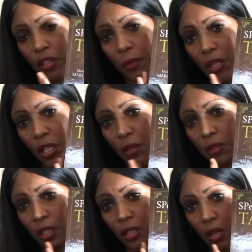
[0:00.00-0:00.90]
I'm going to use
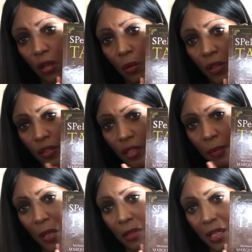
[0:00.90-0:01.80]
the darker ones,
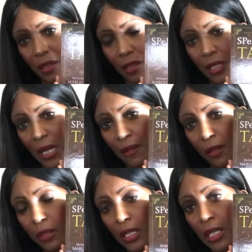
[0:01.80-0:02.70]
Spellcaster's Tarot.